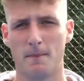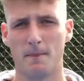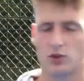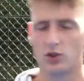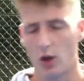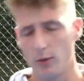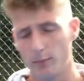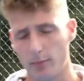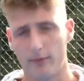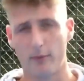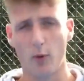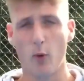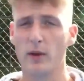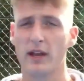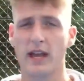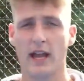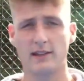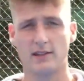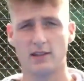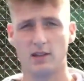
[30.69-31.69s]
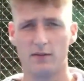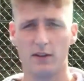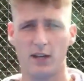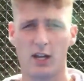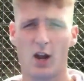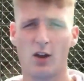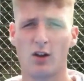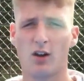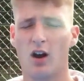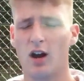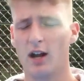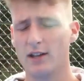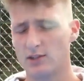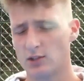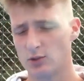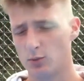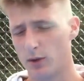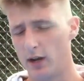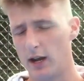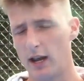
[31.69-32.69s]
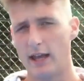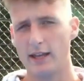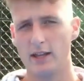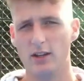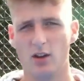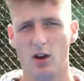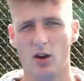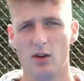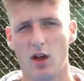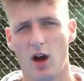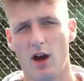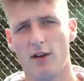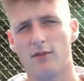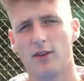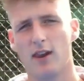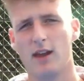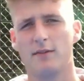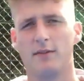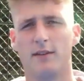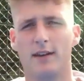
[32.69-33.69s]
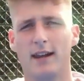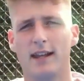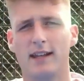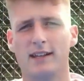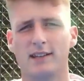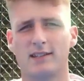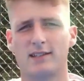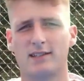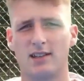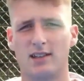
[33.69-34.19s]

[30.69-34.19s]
So before we get into the video guys, I just want to let you know that I've left links